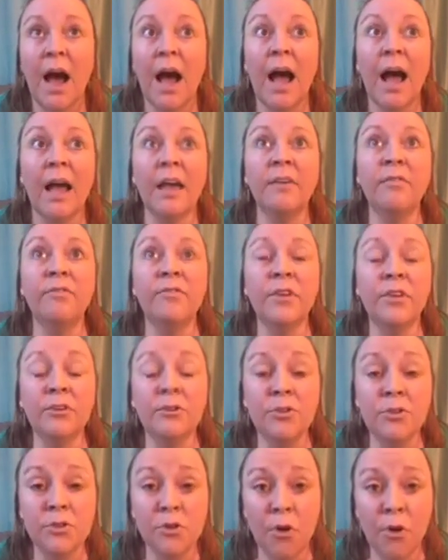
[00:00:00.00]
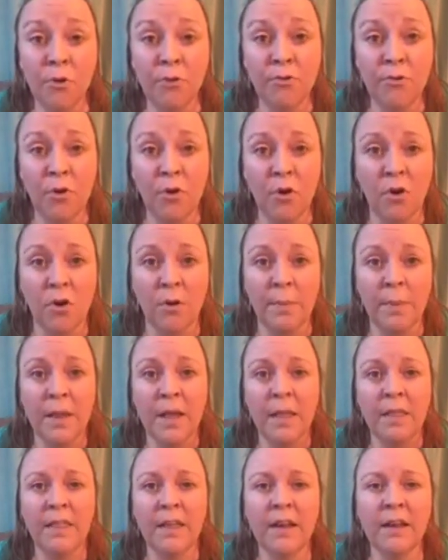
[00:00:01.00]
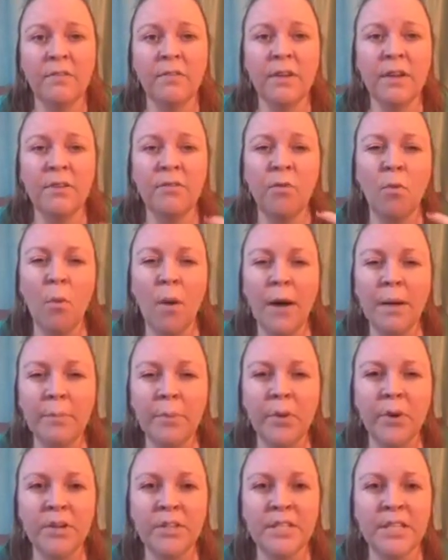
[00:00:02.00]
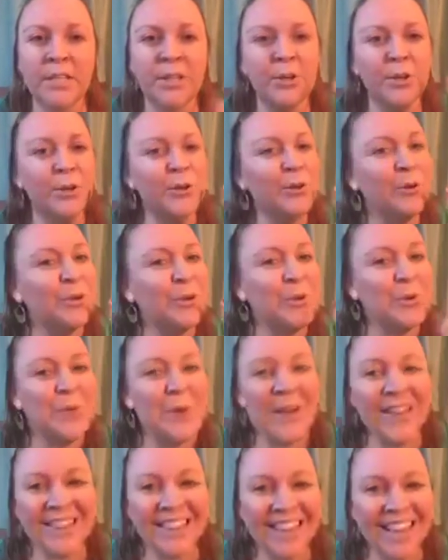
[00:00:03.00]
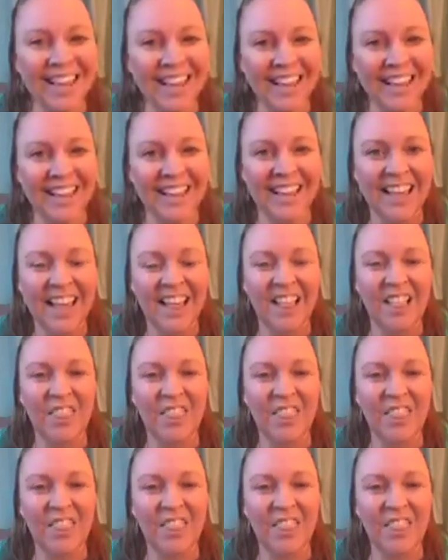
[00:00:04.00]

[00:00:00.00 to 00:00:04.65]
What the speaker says: I feel so full that even if one person learned only one thing,